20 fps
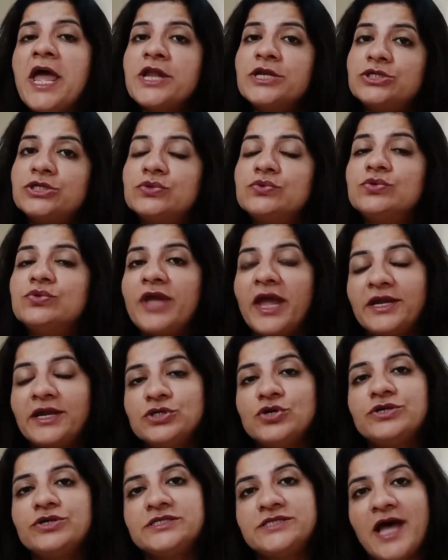to get your
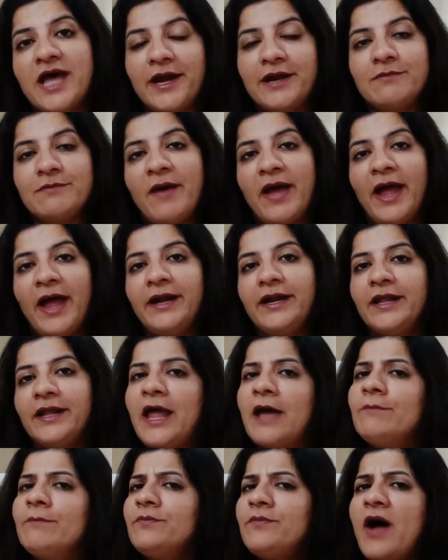desired band, and
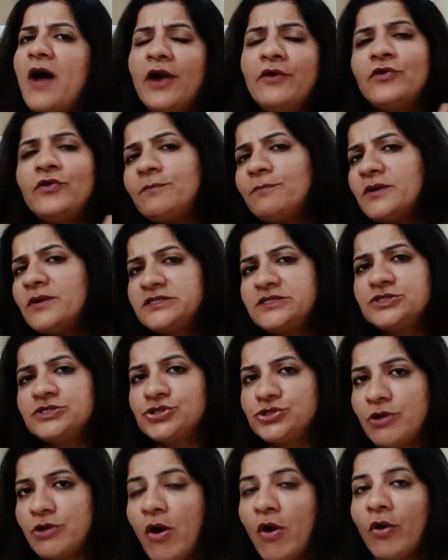I'm 100%
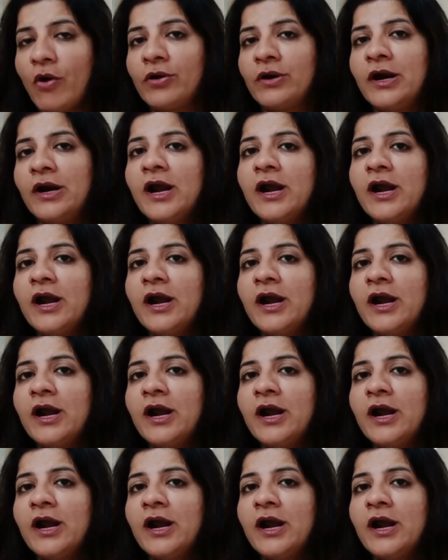sure